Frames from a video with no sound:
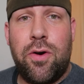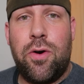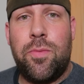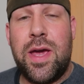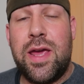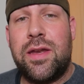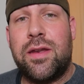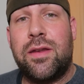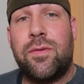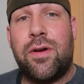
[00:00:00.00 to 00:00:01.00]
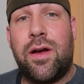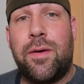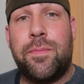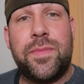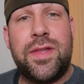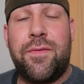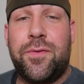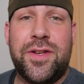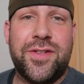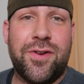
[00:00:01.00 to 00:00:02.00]
home. Aiden, um,
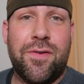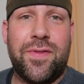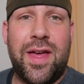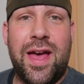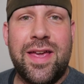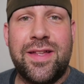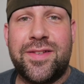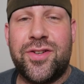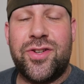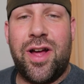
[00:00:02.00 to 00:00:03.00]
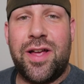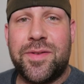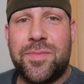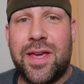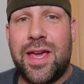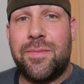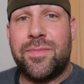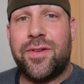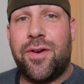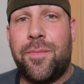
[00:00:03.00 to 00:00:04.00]
definitely deserved that. He had such an awesome game.
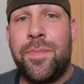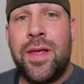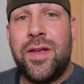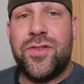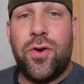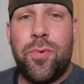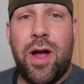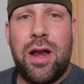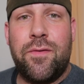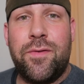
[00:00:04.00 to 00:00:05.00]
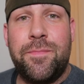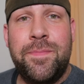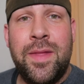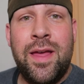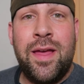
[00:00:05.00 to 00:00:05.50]
So, so proud of him.